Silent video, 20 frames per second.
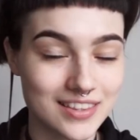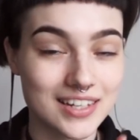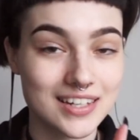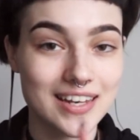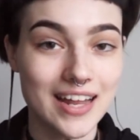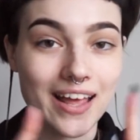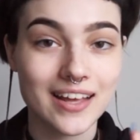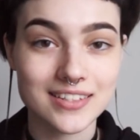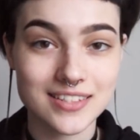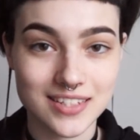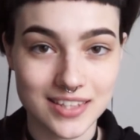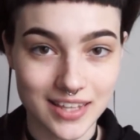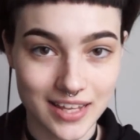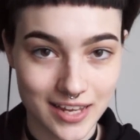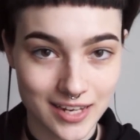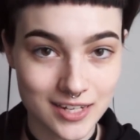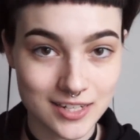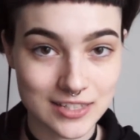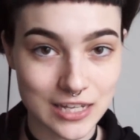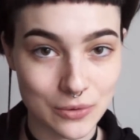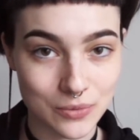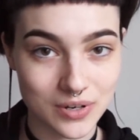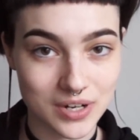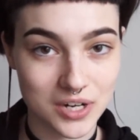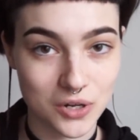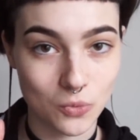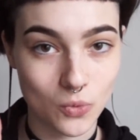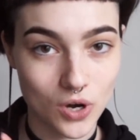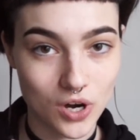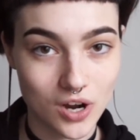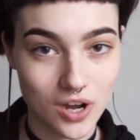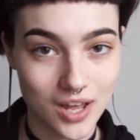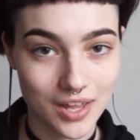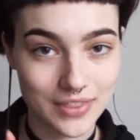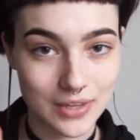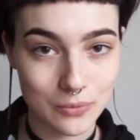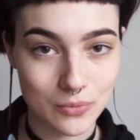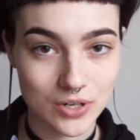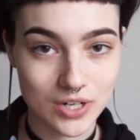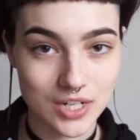The next thing that we're going to work on,
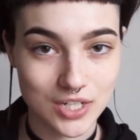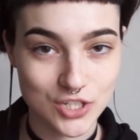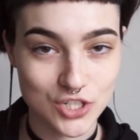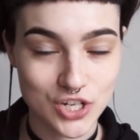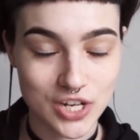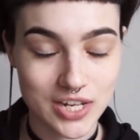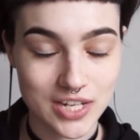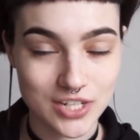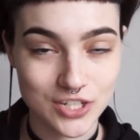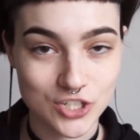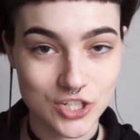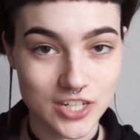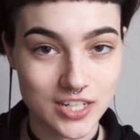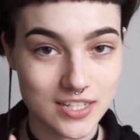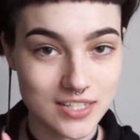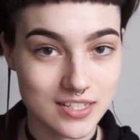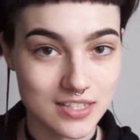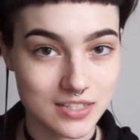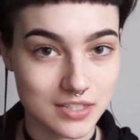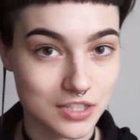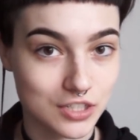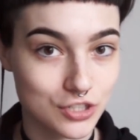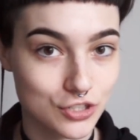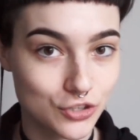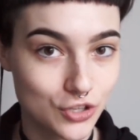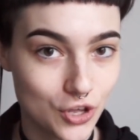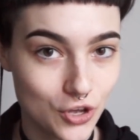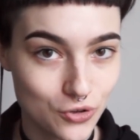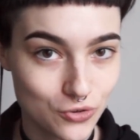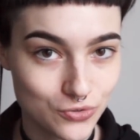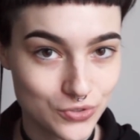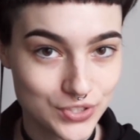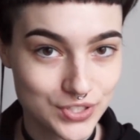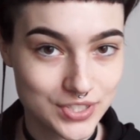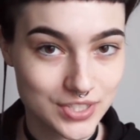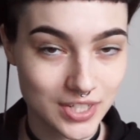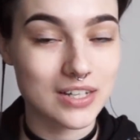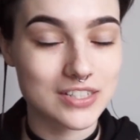that we're going to change, is the clothes.